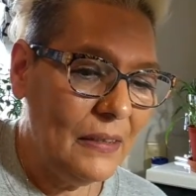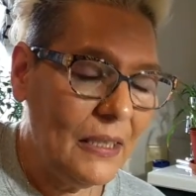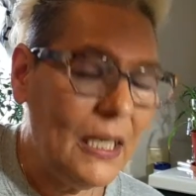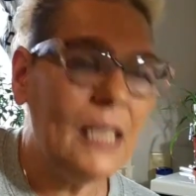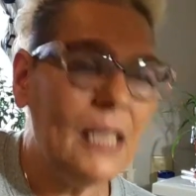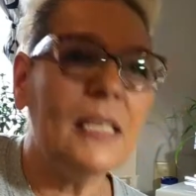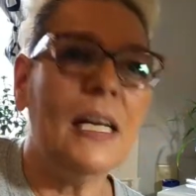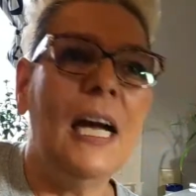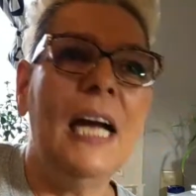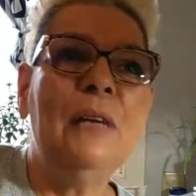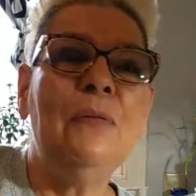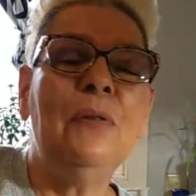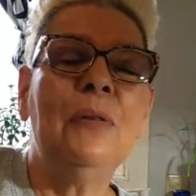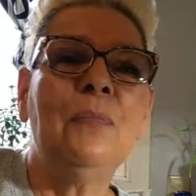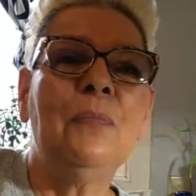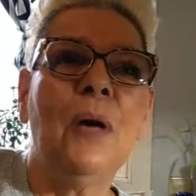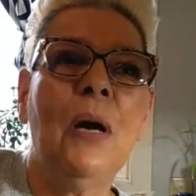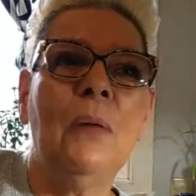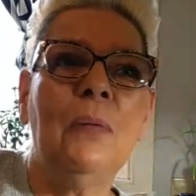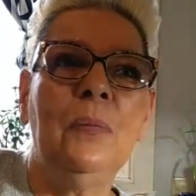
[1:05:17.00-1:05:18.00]
because I would
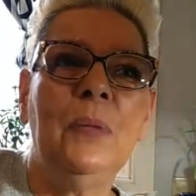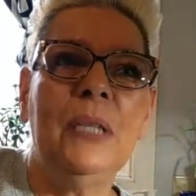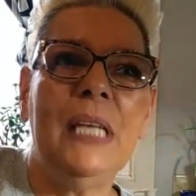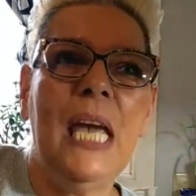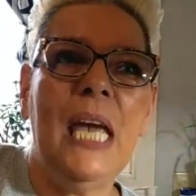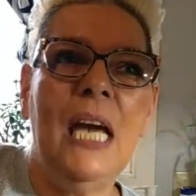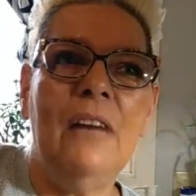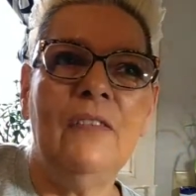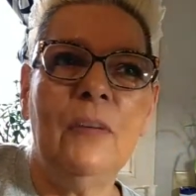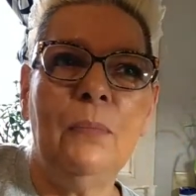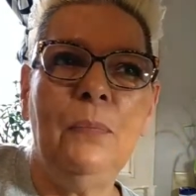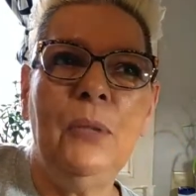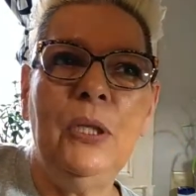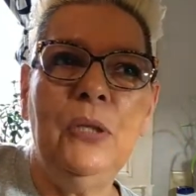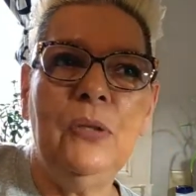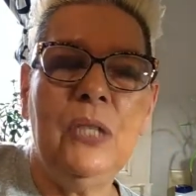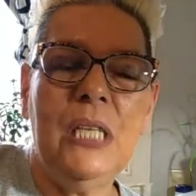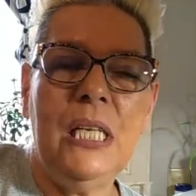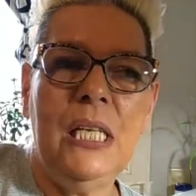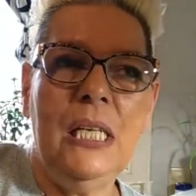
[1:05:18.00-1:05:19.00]
probably have a
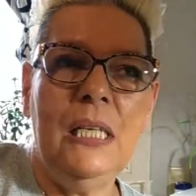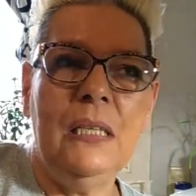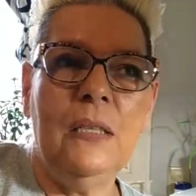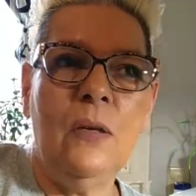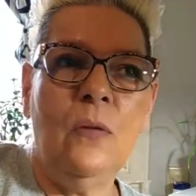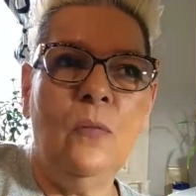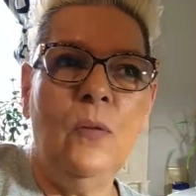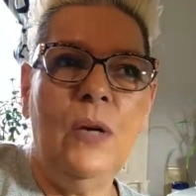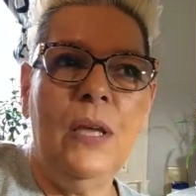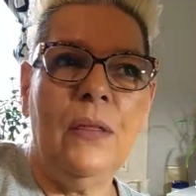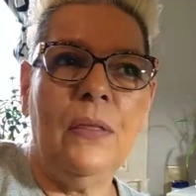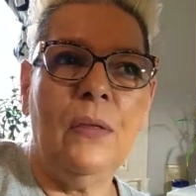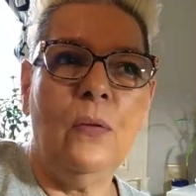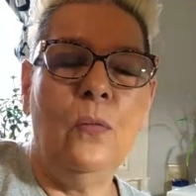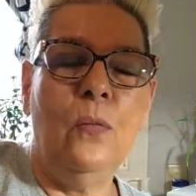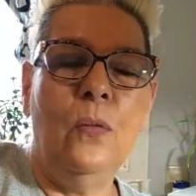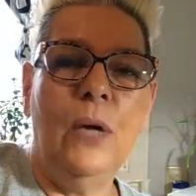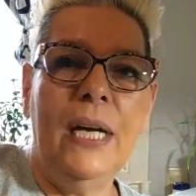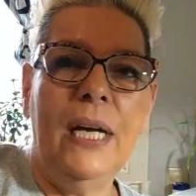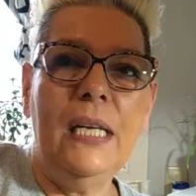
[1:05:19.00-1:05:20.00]
poutine with
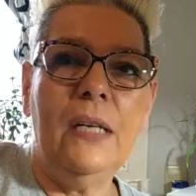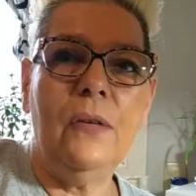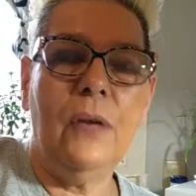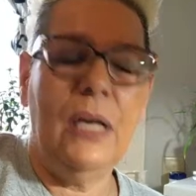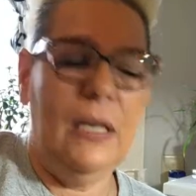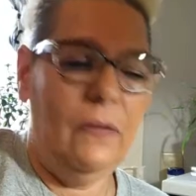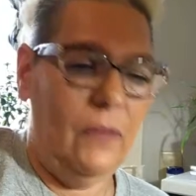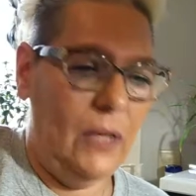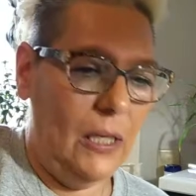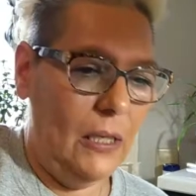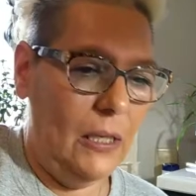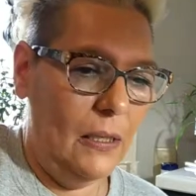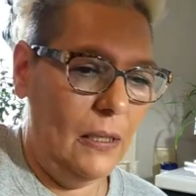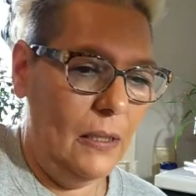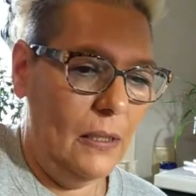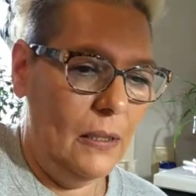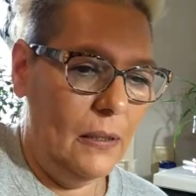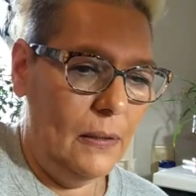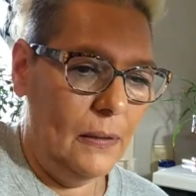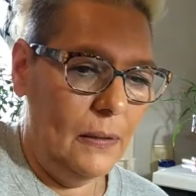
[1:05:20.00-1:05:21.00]
white gravy.
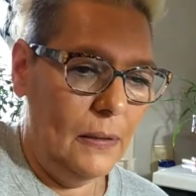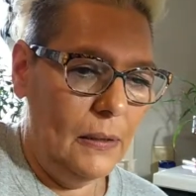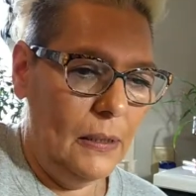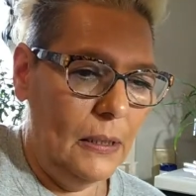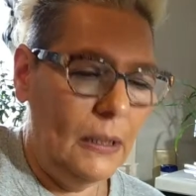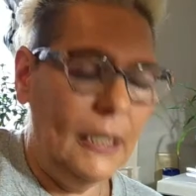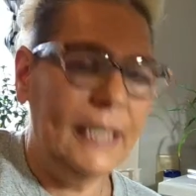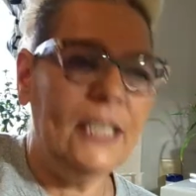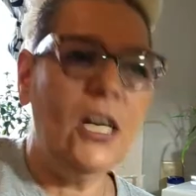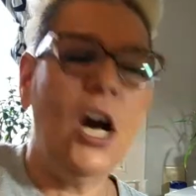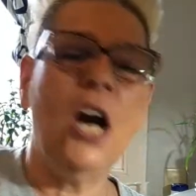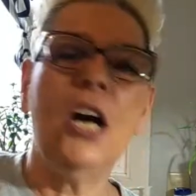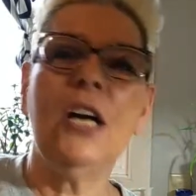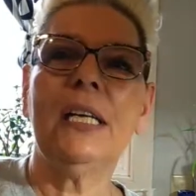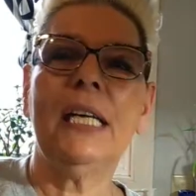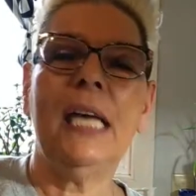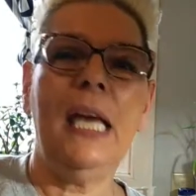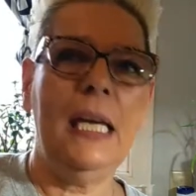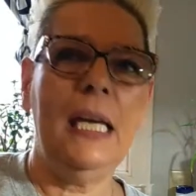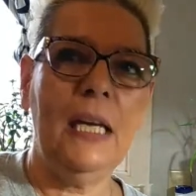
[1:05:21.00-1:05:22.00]
Like our
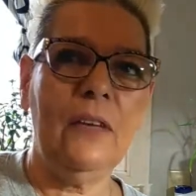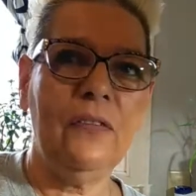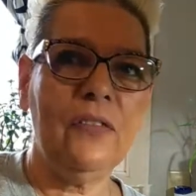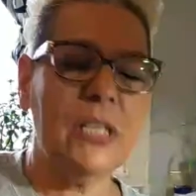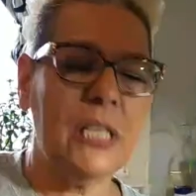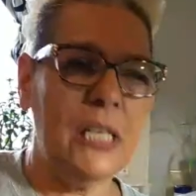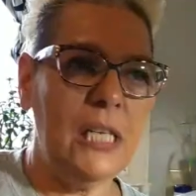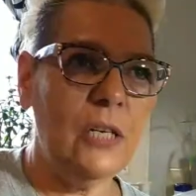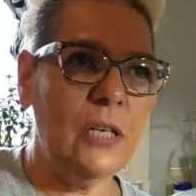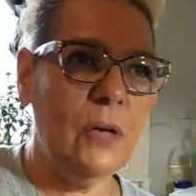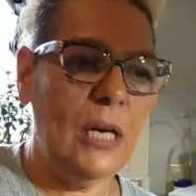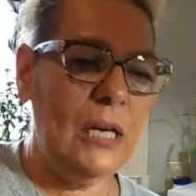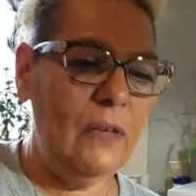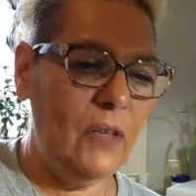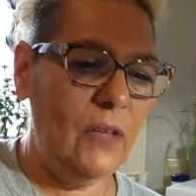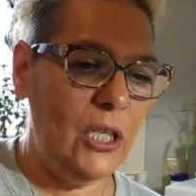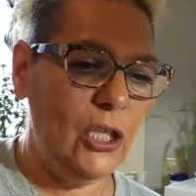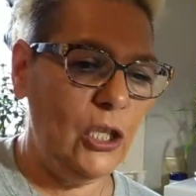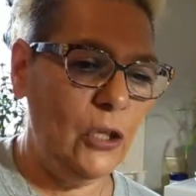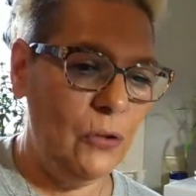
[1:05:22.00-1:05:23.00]
KFC
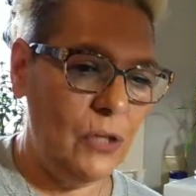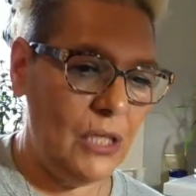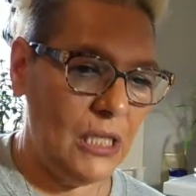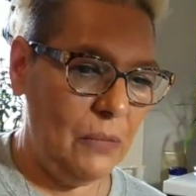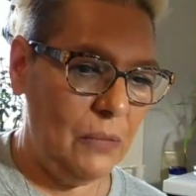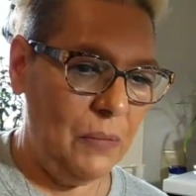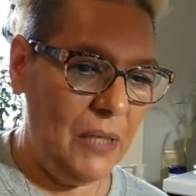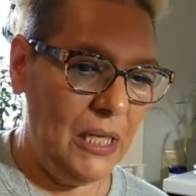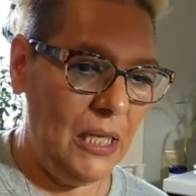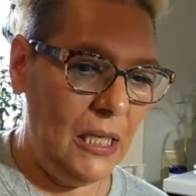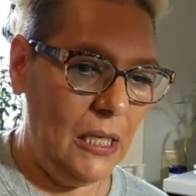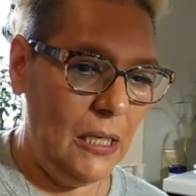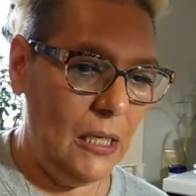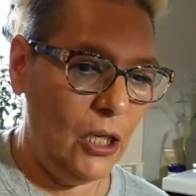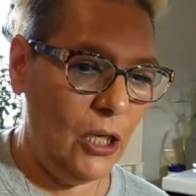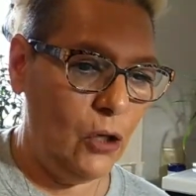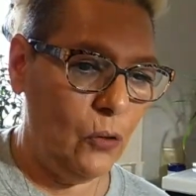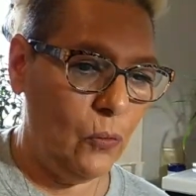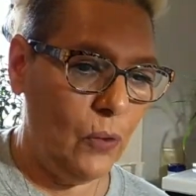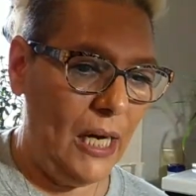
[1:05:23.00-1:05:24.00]
gravy used to be
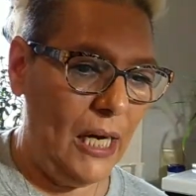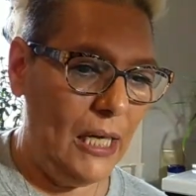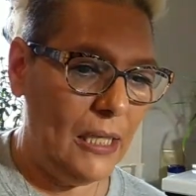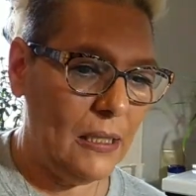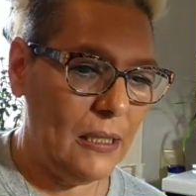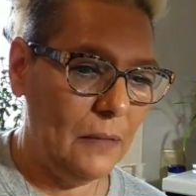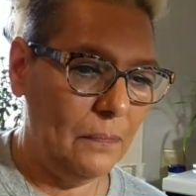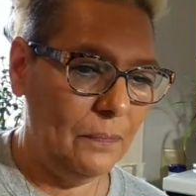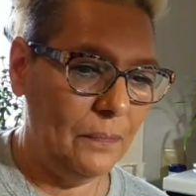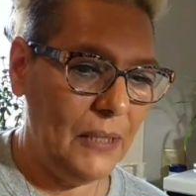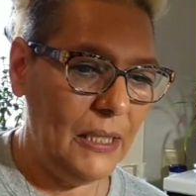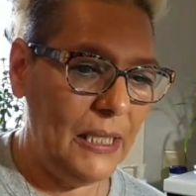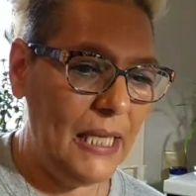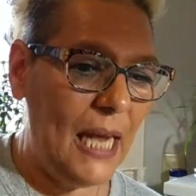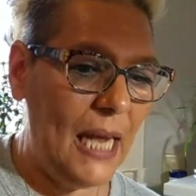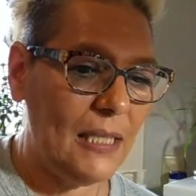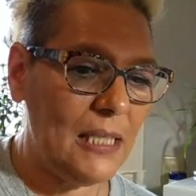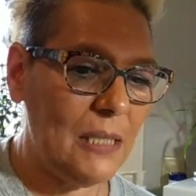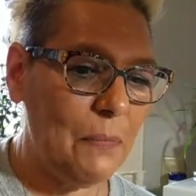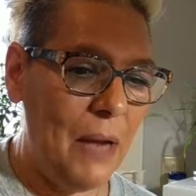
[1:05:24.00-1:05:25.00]
great.
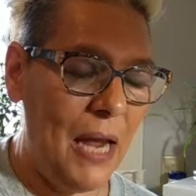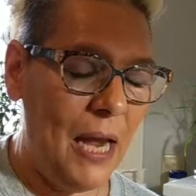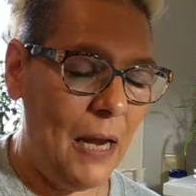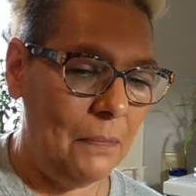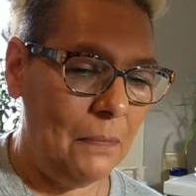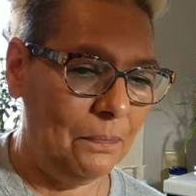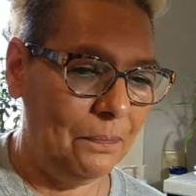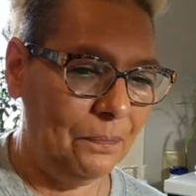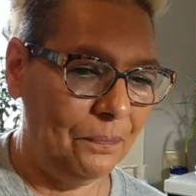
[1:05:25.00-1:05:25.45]
Yes, ma'am.